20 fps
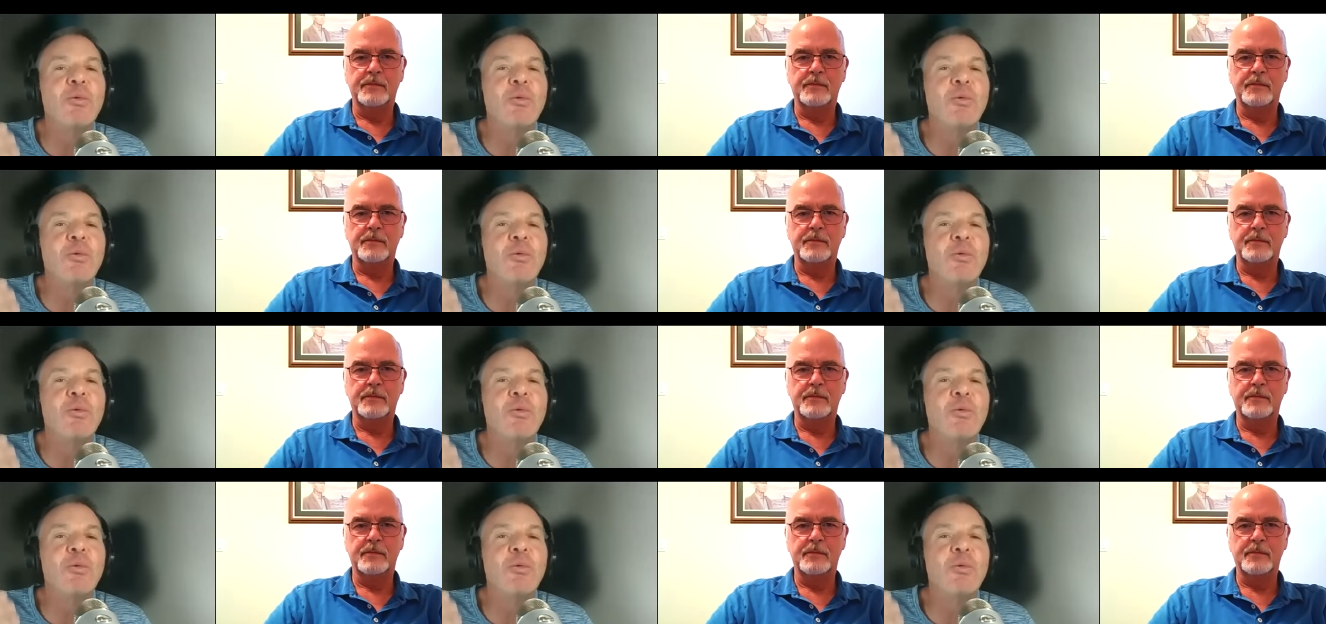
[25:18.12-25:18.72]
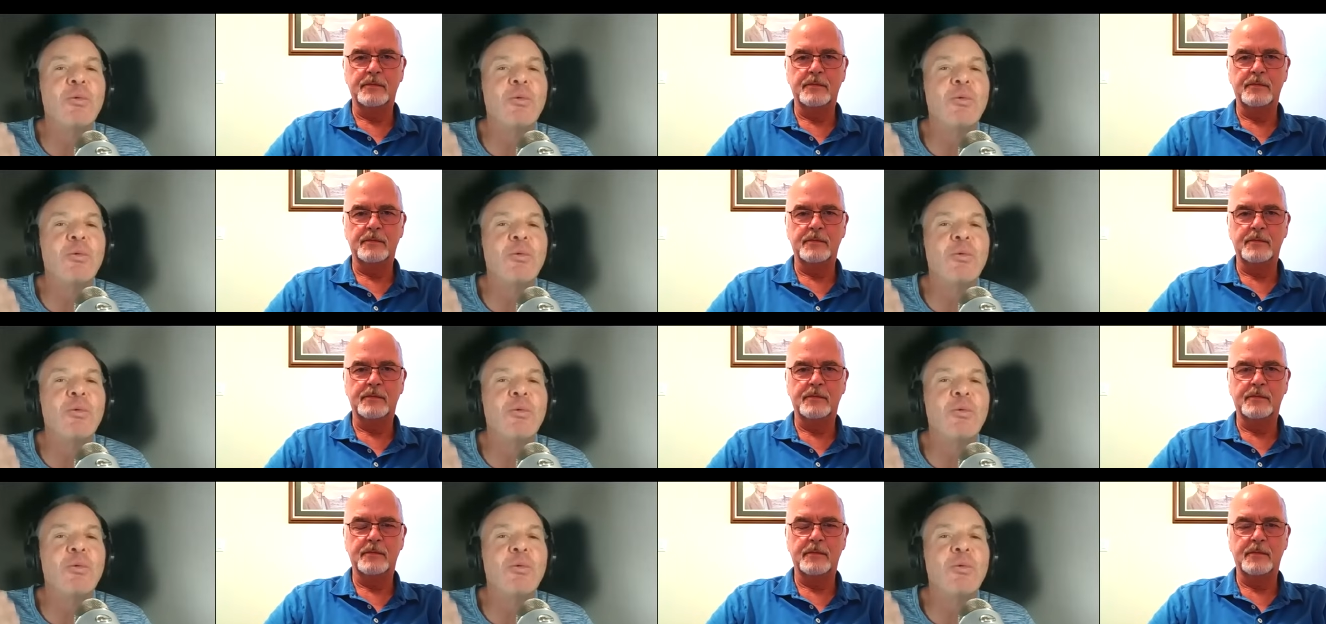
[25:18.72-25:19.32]

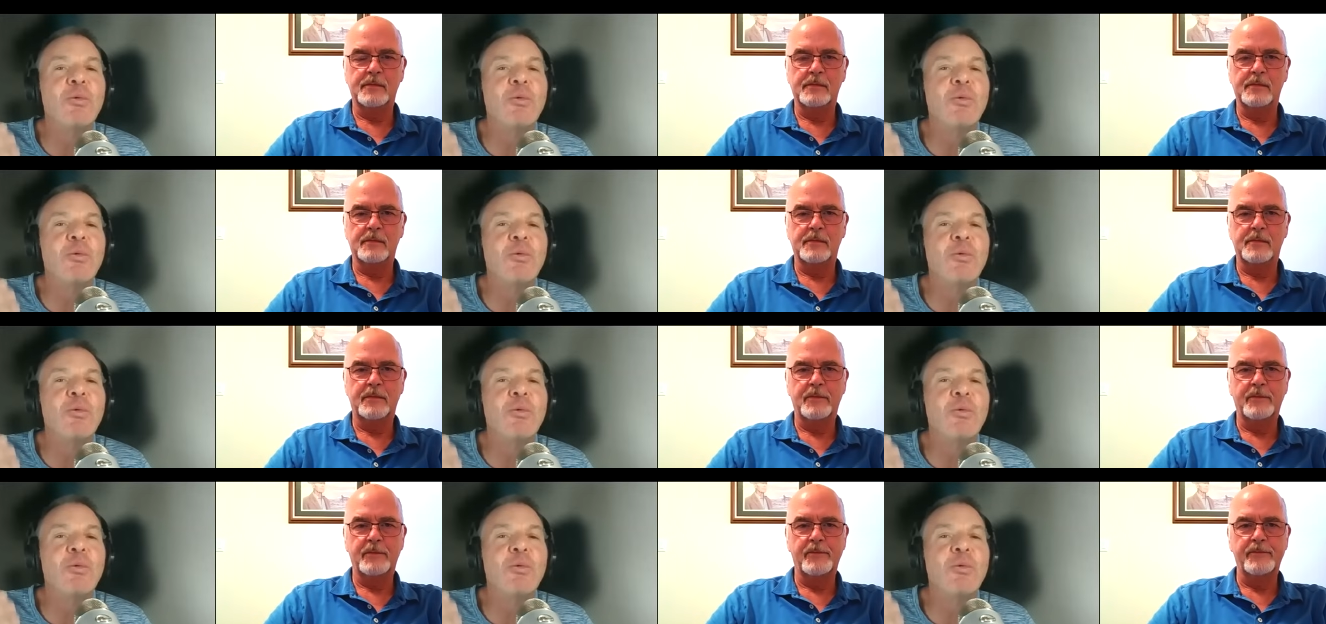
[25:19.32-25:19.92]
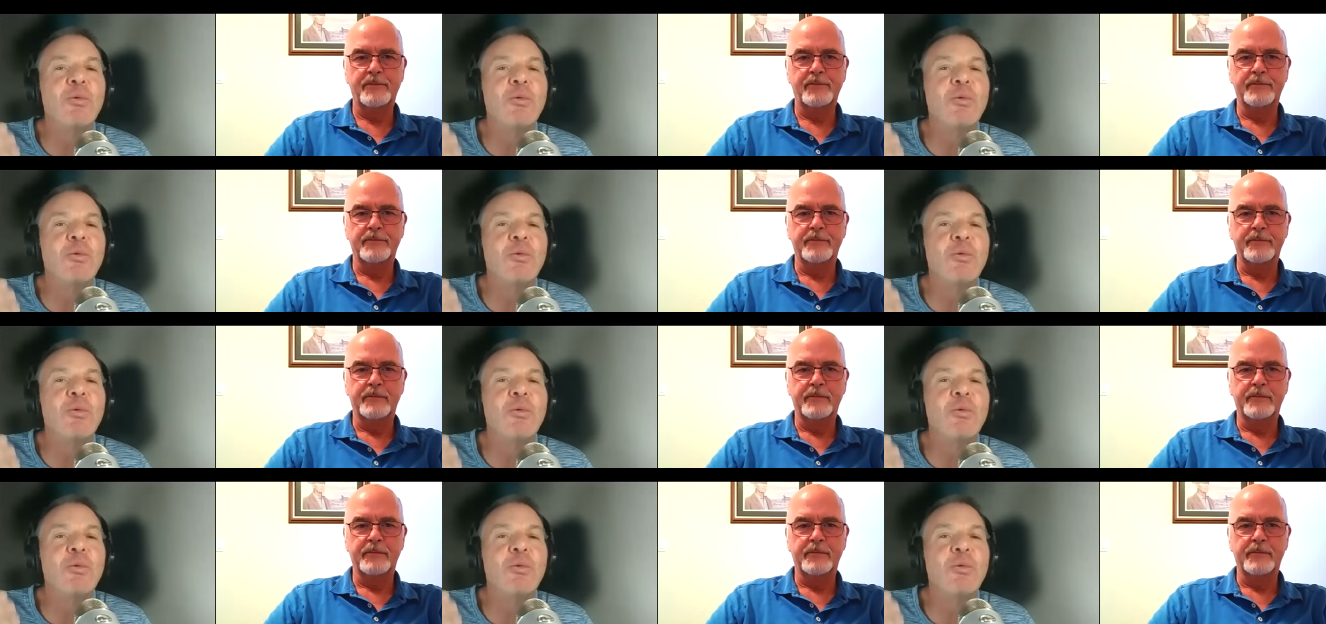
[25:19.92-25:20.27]
No one is speaking in this clip.